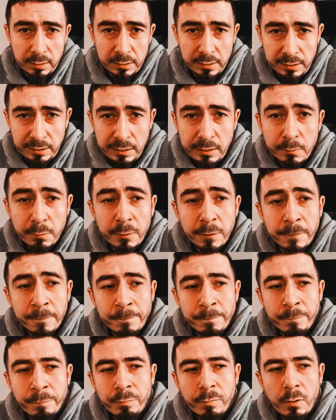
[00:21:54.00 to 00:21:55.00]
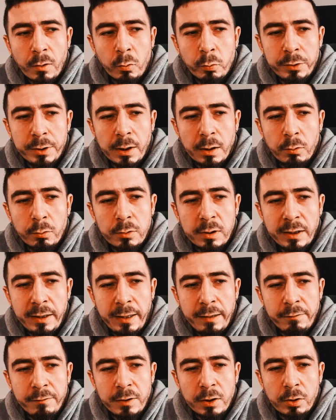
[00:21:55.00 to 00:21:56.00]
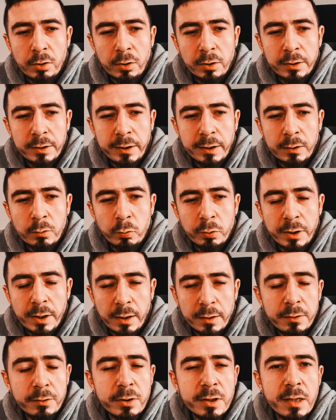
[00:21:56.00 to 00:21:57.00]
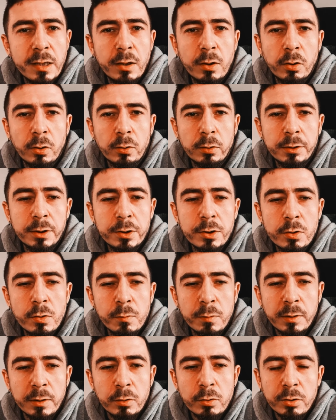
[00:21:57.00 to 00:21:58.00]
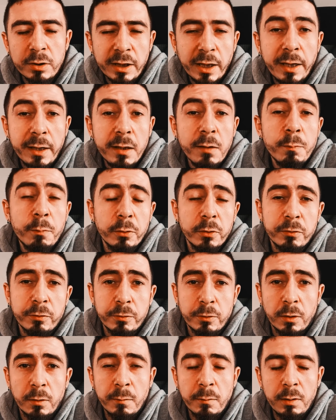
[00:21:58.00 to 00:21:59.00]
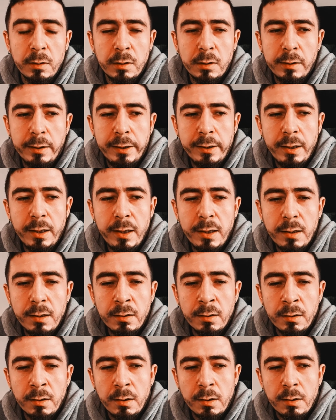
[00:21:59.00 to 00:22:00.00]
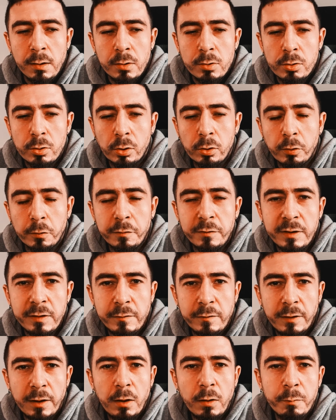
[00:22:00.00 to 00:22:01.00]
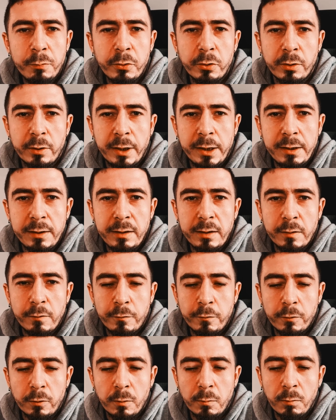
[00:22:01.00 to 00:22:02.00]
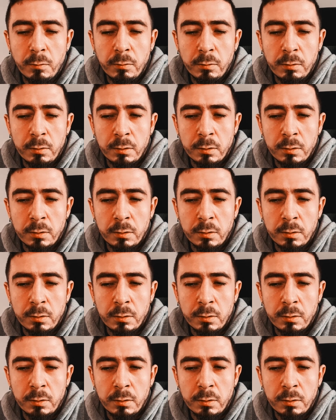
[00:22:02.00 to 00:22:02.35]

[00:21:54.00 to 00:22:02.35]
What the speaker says: team, without having contact with other stakeholders to get input from and sort of develop your idea from